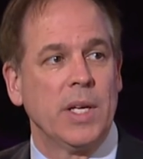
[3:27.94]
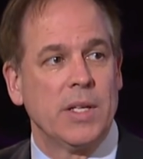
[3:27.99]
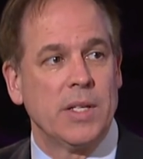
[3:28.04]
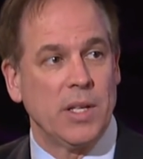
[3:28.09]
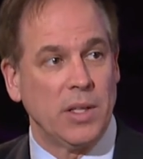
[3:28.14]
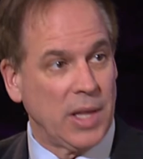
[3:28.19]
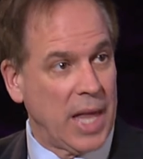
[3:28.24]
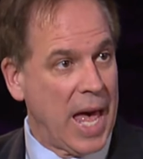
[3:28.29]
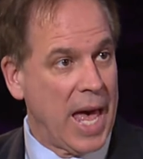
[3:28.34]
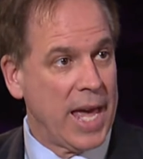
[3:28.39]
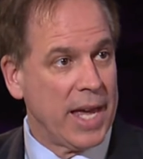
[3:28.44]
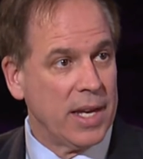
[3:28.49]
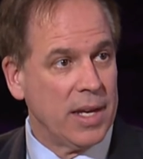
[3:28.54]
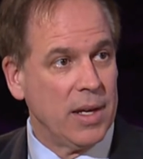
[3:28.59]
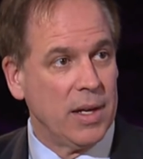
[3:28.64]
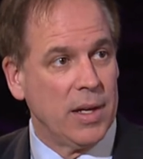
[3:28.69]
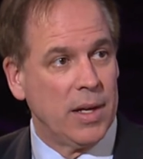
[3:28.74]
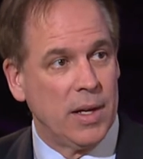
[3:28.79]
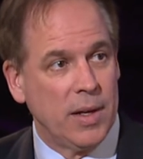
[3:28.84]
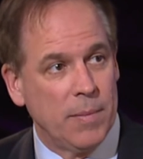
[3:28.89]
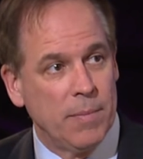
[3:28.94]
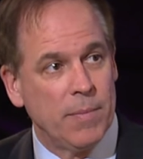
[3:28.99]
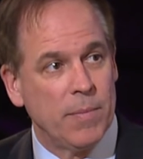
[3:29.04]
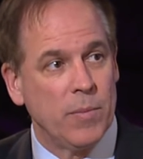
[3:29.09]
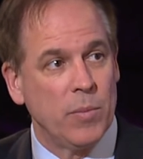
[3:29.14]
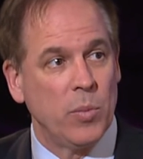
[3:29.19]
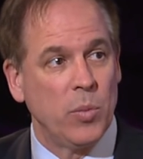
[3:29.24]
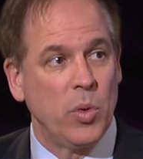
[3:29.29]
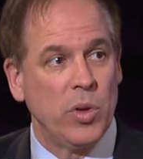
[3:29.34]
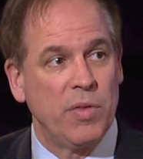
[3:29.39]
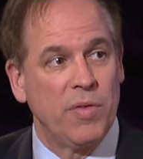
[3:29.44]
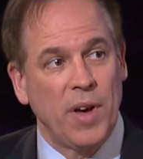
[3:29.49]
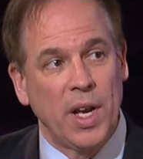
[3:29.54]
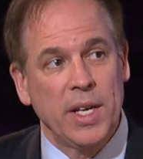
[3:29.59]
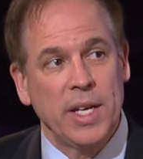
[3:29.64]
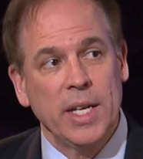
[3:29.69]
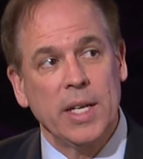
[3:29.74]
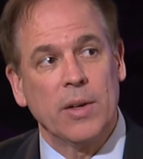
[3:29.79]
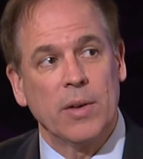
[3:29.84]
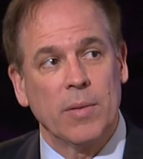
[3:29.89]
to lag um, with
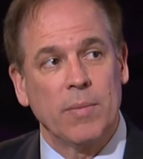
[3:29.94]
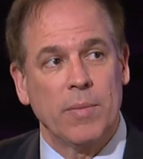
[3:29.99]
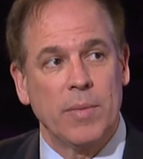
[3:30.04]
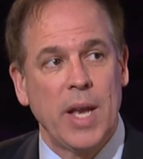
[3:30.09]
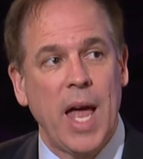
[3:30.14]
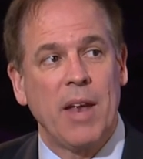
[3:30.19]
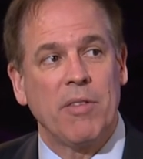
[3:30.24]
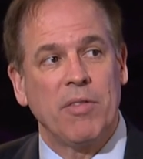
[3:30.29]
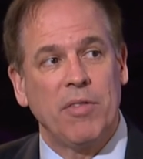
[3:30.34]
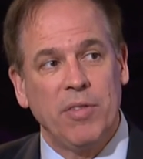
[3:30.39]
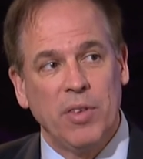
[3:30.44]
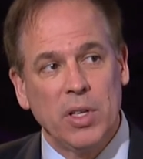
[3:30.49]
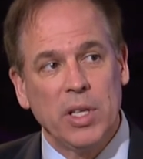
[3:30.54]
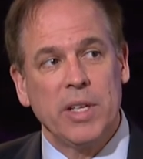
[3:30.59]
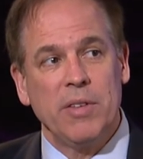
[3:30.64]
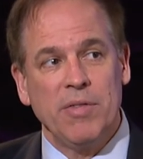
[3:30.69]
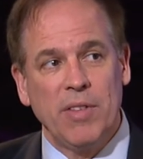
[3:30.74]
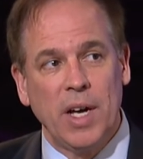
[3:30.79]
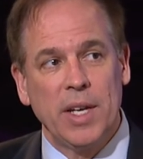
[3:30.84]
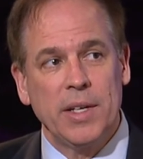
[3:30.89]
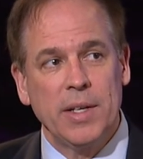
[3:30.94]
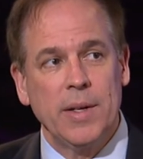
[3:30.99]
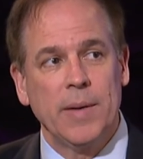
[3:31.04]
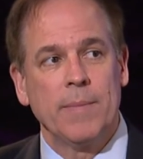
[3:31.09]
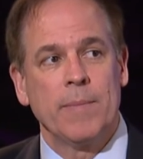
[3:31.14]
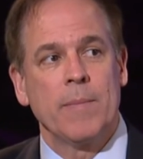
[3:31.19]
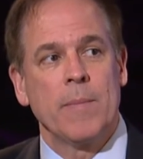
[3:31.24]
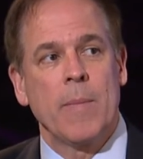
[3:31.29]
funding or not fully fund